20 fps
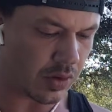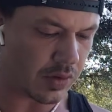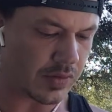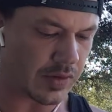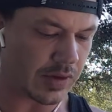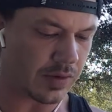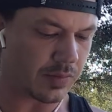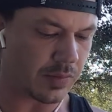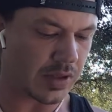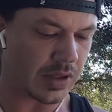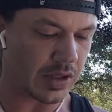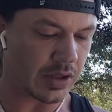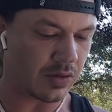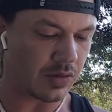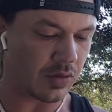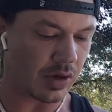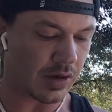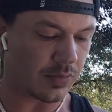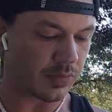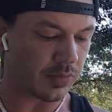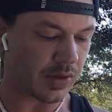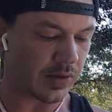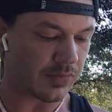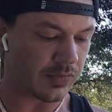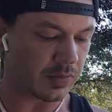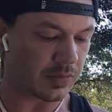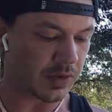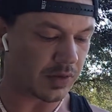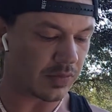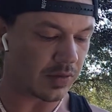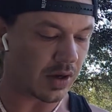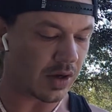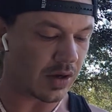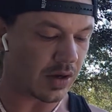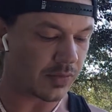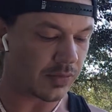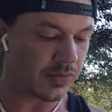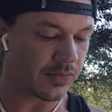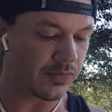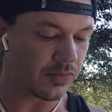there many who operate from the
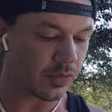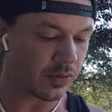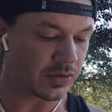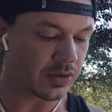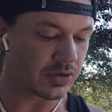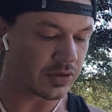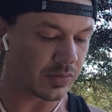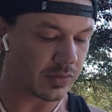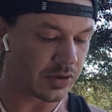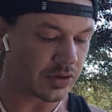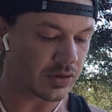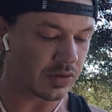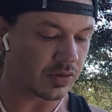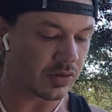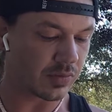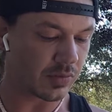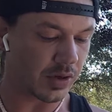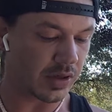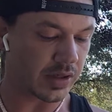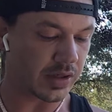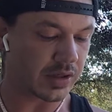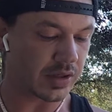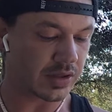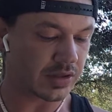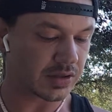upper fourth dimensional harmonic